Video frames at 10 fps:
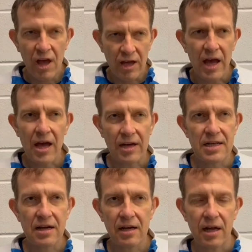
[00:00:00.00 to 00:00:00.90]
Yeah,
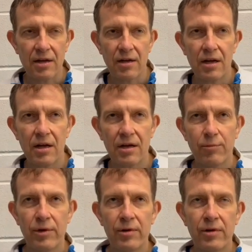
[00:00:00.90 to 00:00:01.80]
exactly. And
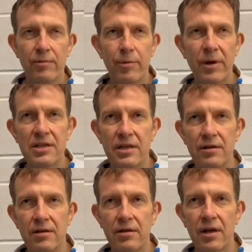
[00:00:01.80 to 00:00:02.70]
we basically
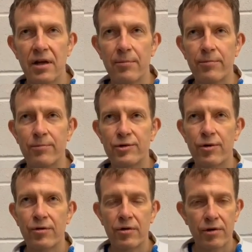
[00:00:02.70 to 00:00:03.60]

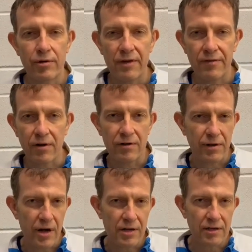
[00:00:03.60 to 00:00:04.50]
draw on Creef and
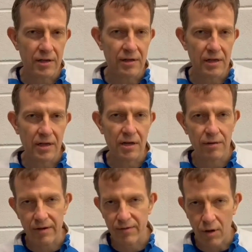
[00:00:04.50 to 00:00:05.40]
Ochterarder, that kind of
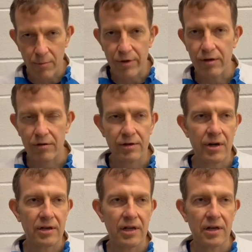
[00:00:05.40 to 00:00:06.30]
Creef, Comrie,
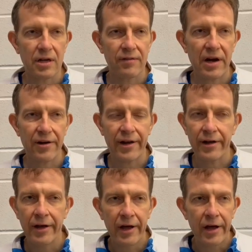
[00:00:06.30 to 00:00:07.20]
Ochterarder, that kind of area.
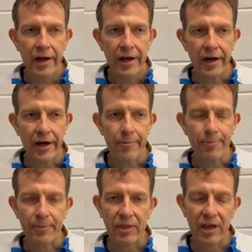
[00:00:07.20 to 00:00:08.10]

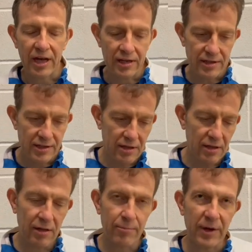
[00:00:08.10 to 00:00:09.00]
And
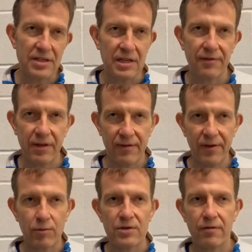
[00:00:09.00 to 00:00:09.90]
basically, if
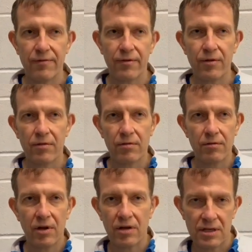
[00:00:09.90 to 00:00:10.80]
it wasn't for
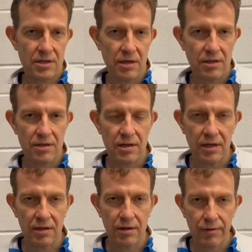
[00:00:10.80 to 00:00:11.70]
us in
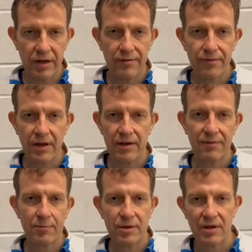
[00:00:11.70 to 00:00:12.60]
Creef, they'd have
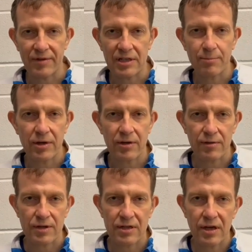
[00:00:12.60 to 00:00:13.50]
to be travelling to Perth
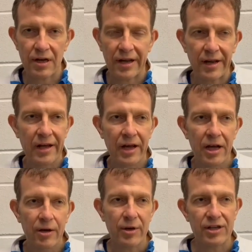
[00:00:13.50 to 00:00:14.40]
or Stirling,
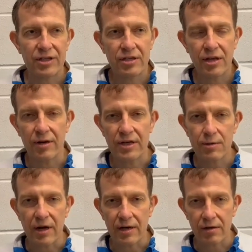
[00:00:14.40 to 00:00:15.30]
which, you know, is
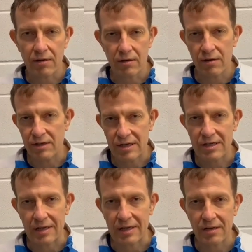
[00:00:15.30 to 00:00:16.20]
quite
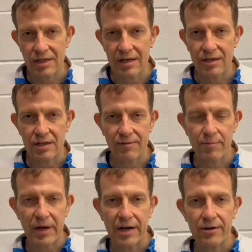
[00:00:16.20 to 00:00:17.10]
logistically challenging for
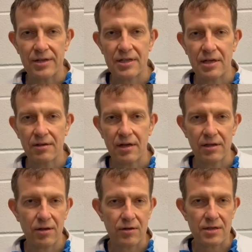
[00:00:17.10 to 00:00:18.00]
parents and
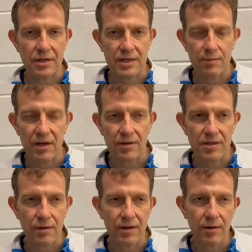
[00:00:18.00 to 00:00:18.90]
costly as well.
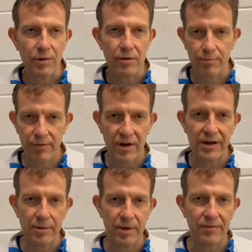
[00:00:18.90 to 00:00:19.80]
So I think we're
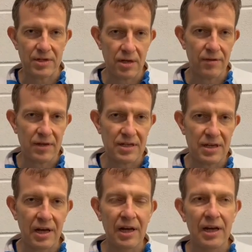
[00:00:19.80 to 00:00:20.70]
providing a bit of a service
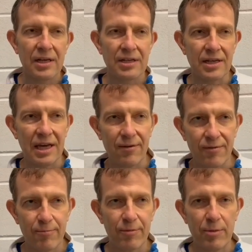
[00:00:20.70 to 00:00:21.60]
to
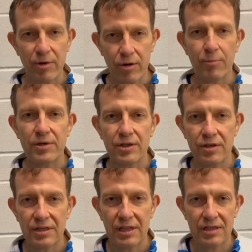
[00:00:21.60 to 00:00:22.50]
give people an
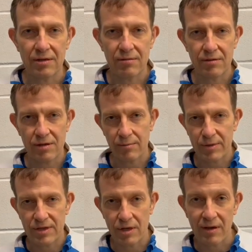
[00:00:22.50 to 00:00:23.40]
opportunity to
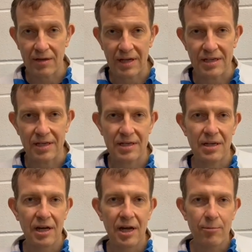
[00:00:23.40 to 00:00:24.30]
pursue athletics,
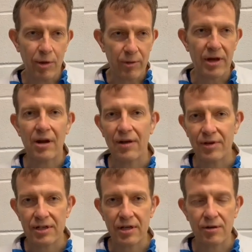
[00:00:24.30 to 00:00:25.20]
but without having
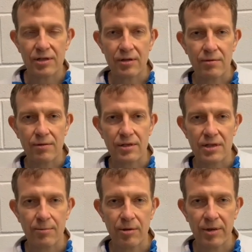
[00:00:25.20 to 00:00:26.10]
to go to
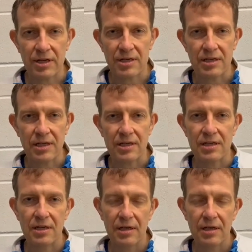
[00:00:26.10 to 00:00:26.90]
some of the bigger cities.